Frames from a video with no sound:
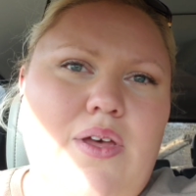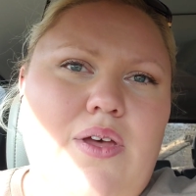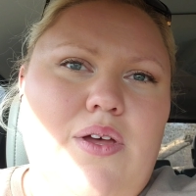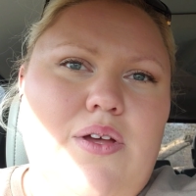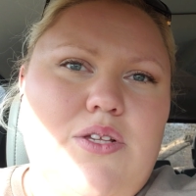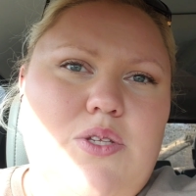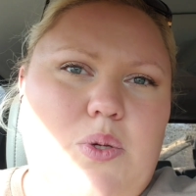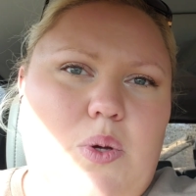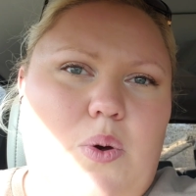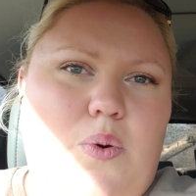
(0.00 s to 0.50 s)

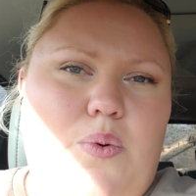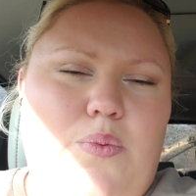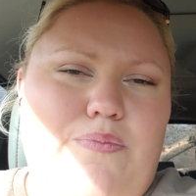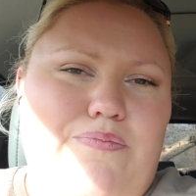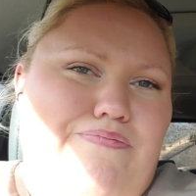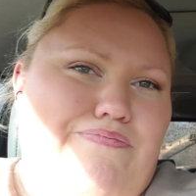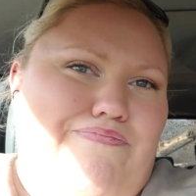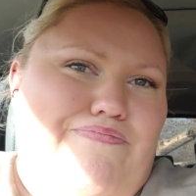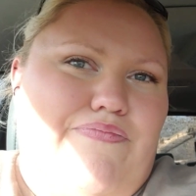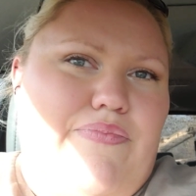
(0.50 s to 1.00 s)
So
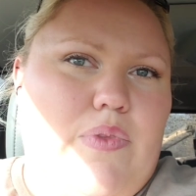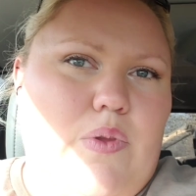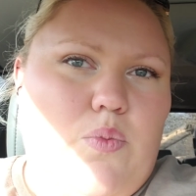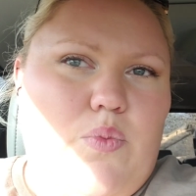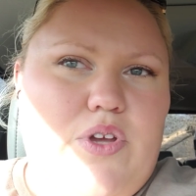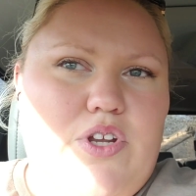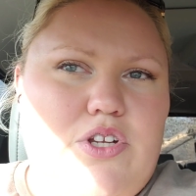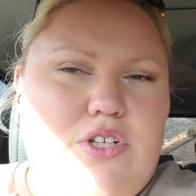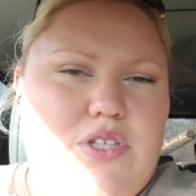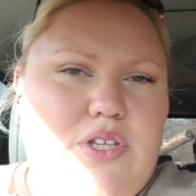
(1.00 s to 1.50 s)

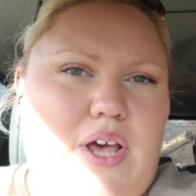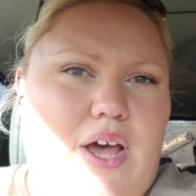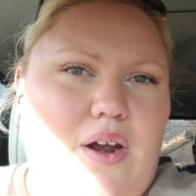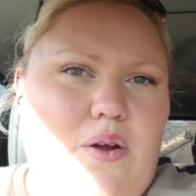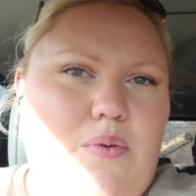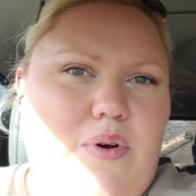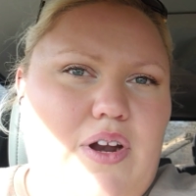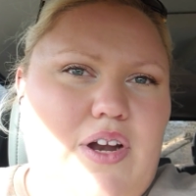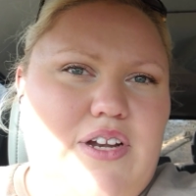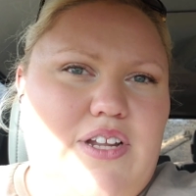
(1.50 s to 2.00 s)
we just kind of
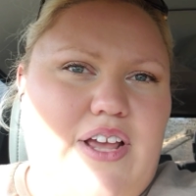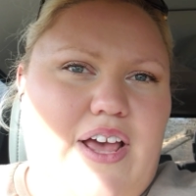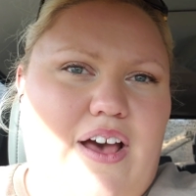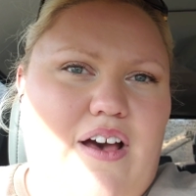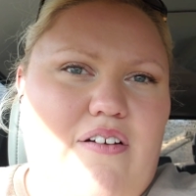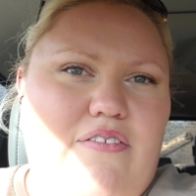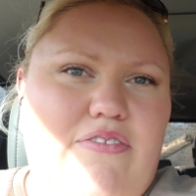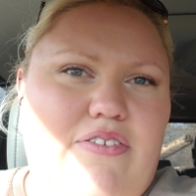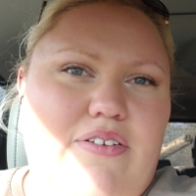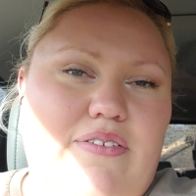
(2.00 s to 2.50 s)
wanted to
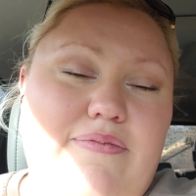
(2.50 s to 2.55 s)
have